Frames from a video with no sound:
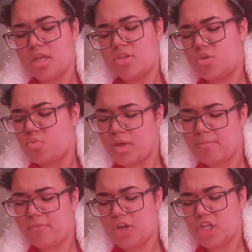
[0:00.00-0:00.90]

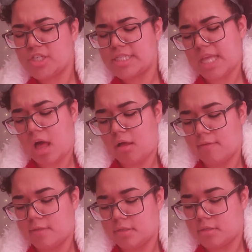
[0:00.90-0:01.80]
"Sweep for
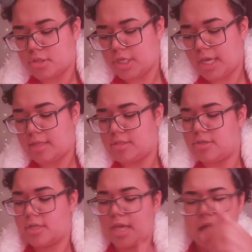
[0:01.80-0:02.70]
yourselves," she
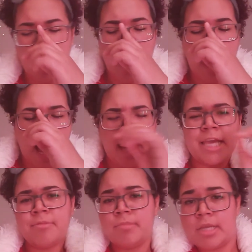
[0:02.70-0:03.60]
answered. "I
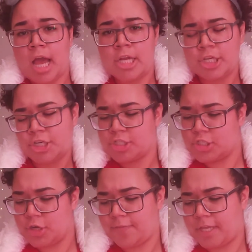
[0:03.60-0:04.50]
am not your
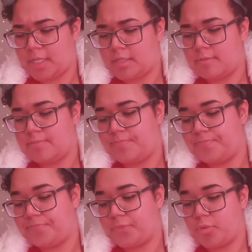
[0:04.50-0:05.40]
servant."
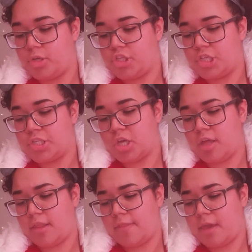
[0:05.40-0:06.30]
When she saw
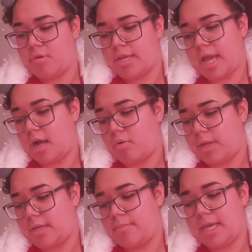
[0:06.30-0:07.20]
that they were not
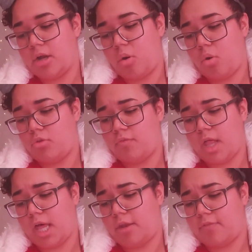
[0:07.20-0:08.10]
going to make gold
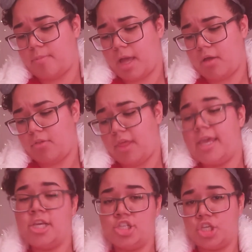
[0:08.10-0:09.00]
fall out of her mouth,
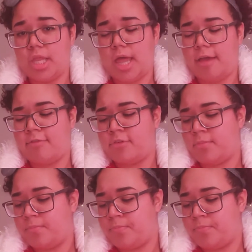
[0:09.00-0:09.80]
she left.